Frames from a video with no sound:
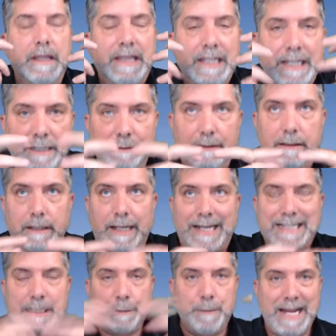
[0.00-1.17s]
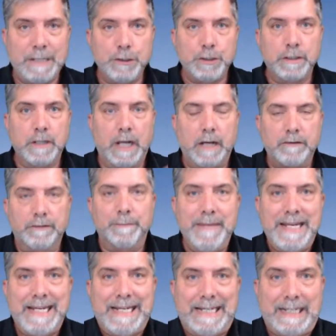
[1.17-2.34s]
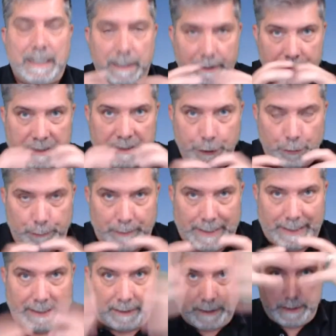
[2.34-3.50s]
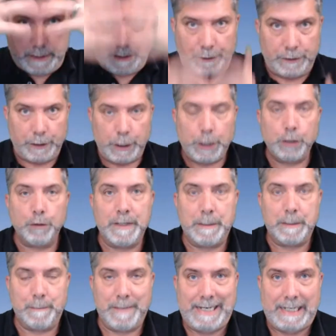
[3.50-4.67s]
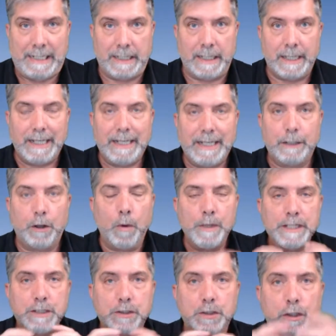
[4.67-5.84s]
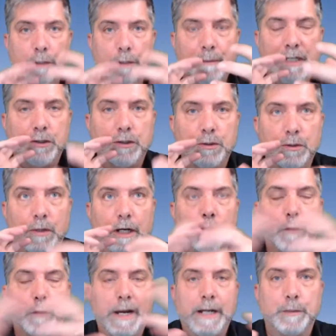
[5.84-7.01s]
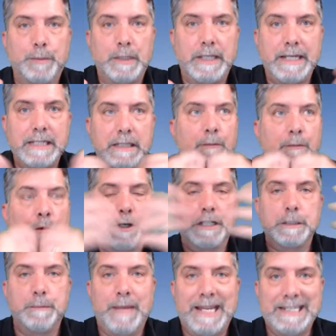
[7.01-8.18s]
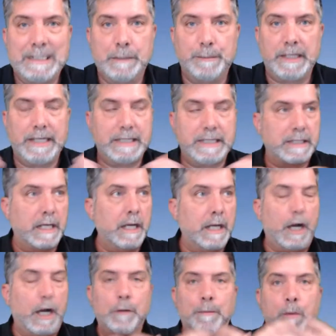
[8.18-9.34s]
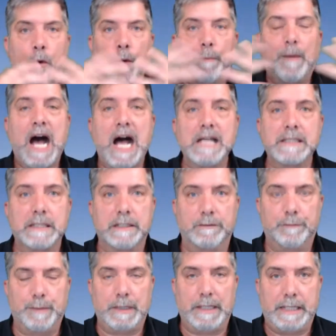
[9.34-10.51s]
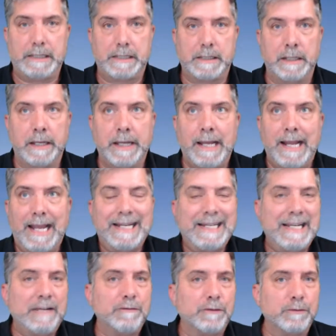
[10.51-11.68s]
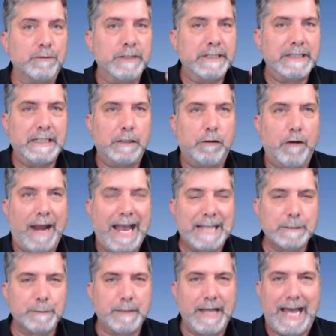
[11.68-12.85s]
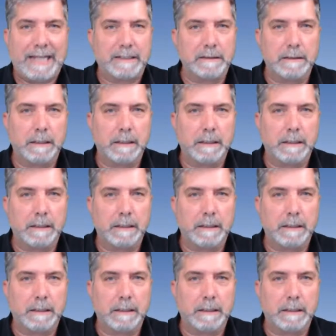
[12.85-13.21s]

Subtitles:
the expansion of me, the little me, the human me. It always took me to a greater place, a more expanded place, a more positive place. And I never really grasped that